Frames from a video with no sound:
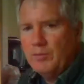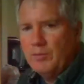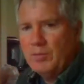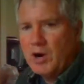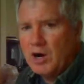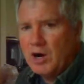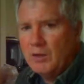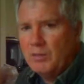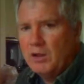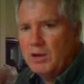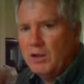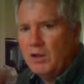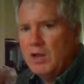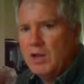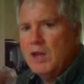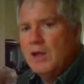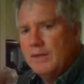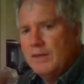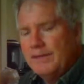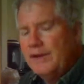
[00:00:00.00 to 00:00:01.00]
and the barbell,
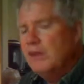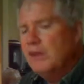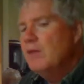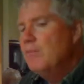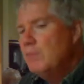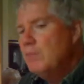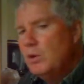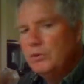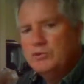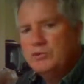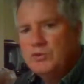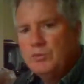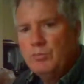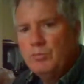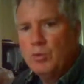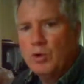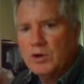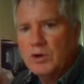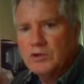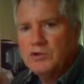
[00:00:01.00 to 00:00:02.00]
they're the most
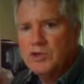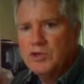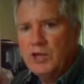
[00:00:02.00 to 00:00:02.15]
important